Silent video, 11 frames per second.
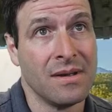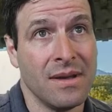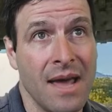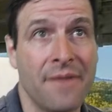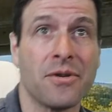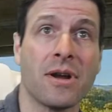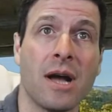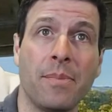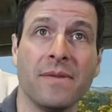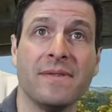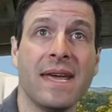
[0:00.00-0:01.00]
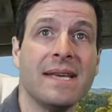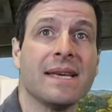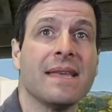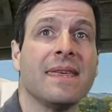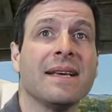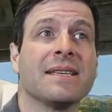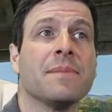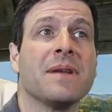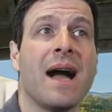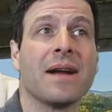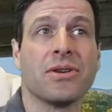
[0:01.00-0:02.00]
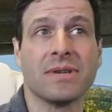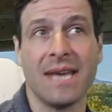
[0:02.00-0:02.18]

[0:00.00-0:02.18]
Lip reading: After a couple of days, I think some doctors